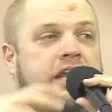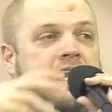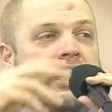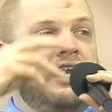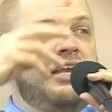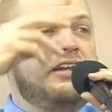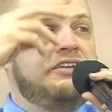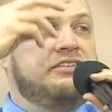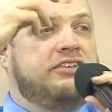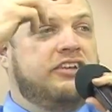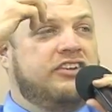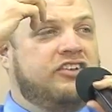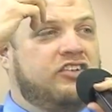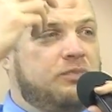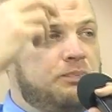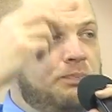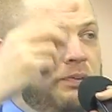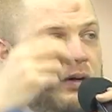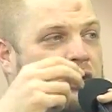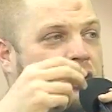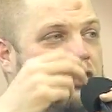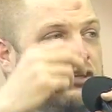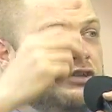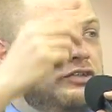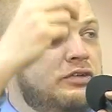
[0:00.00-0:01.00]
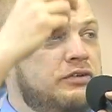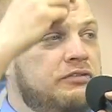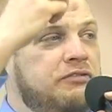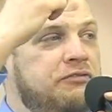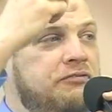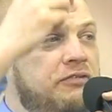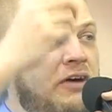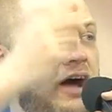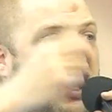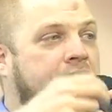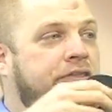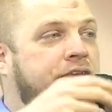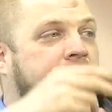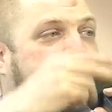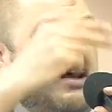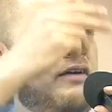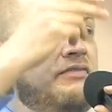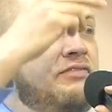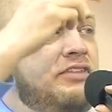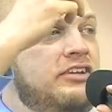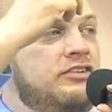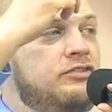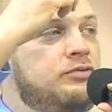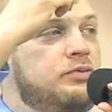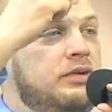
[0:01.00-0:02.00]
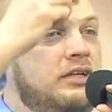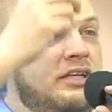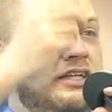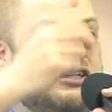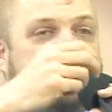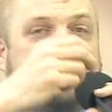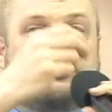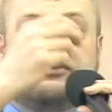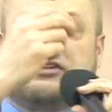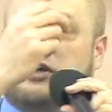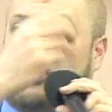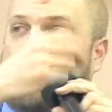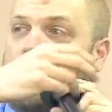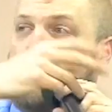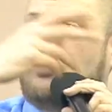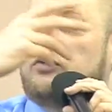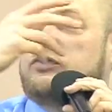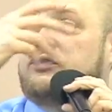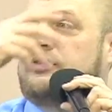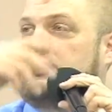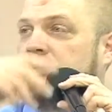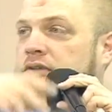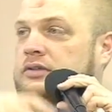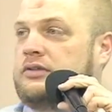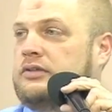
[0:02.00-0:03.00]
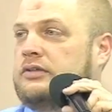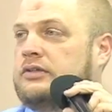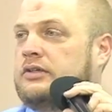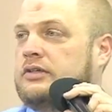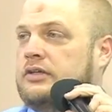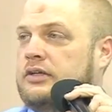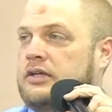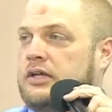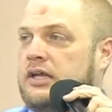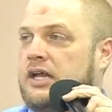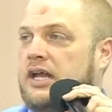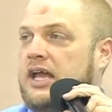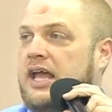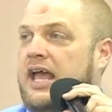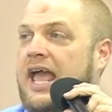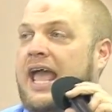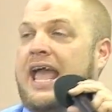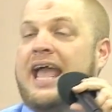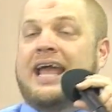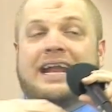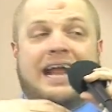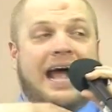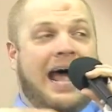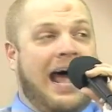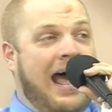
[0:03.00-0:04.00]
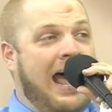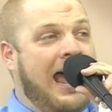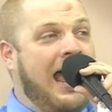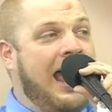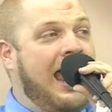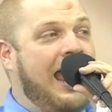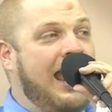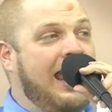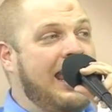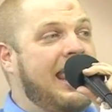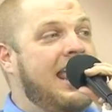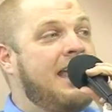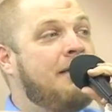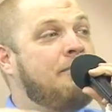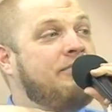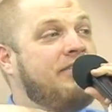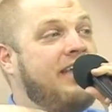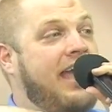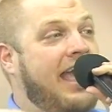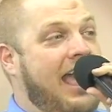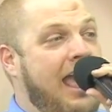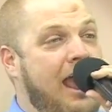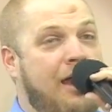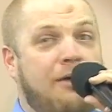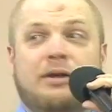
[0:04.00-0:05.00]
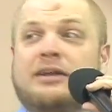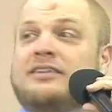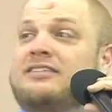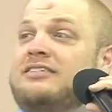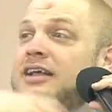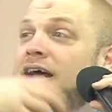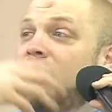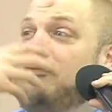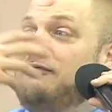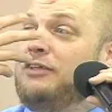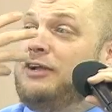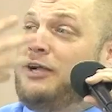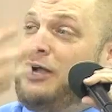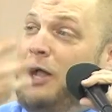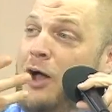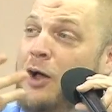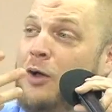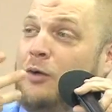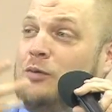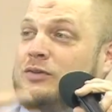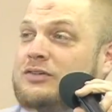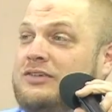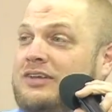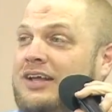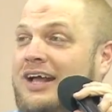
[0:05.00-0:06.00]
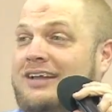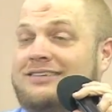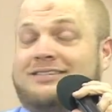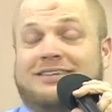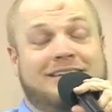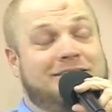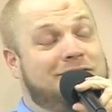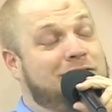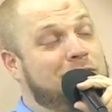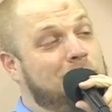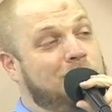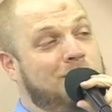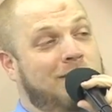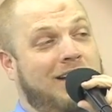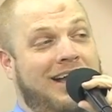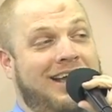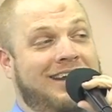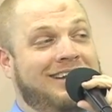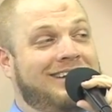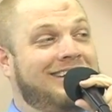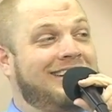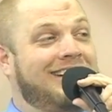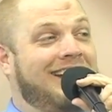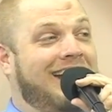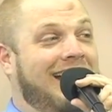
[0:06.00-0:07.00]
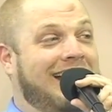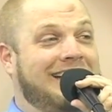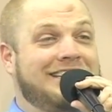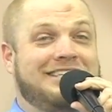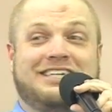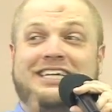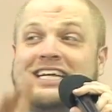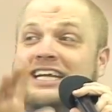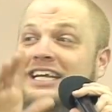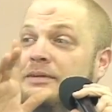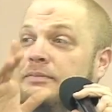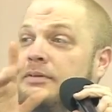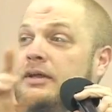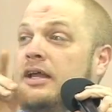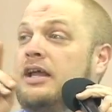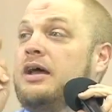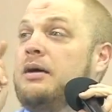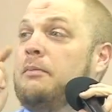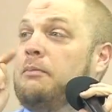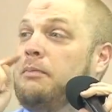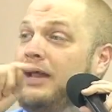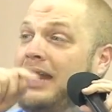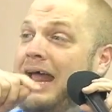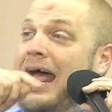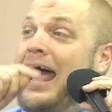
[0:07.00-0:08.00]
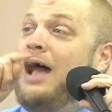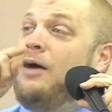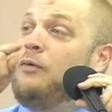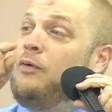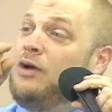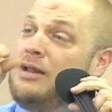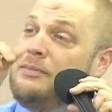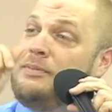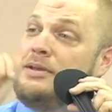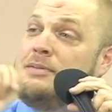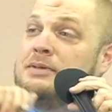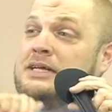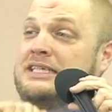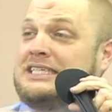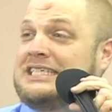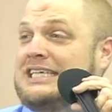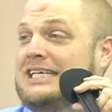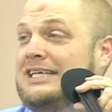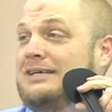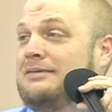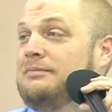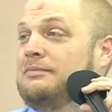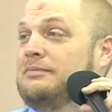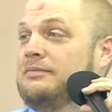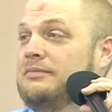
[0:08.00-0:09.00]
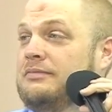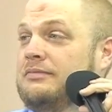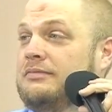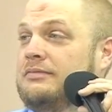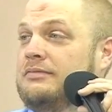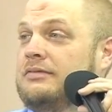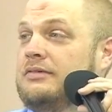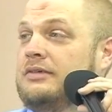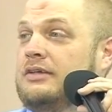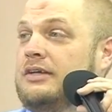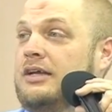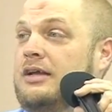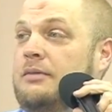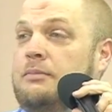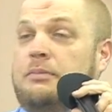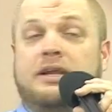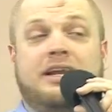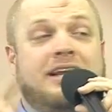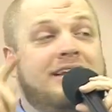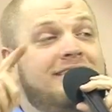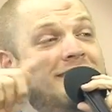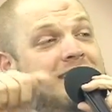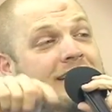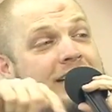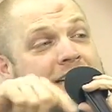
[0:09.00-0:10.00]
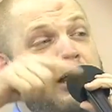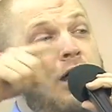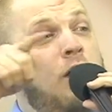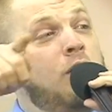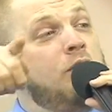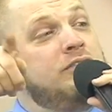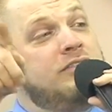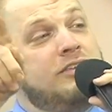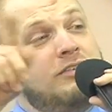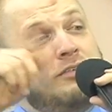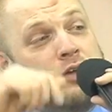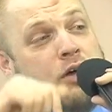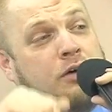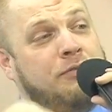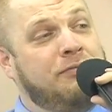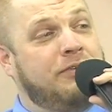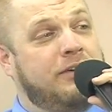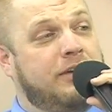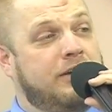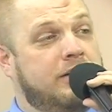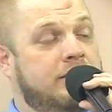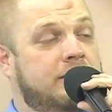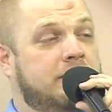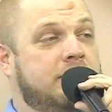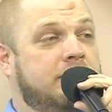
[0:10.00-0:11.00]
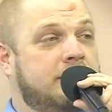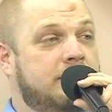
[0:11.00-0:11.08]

He is the spiritual father of this religious cult. And I am the heiress of the cult. I said, subhanAllah, ajib. But I want to be Muslim because the cult is kufr.